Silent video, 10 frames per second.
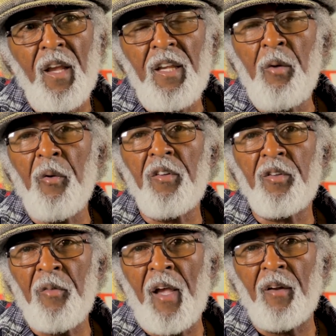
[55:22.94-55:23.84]
He went to
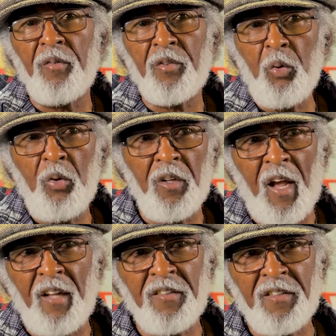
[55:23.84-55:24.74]
Savannah School in
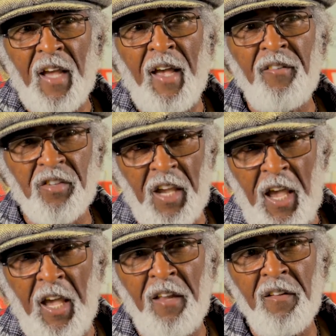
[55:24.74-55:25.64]
Art Design,
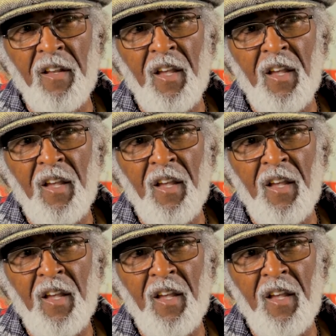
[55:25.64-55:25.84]
SCAD.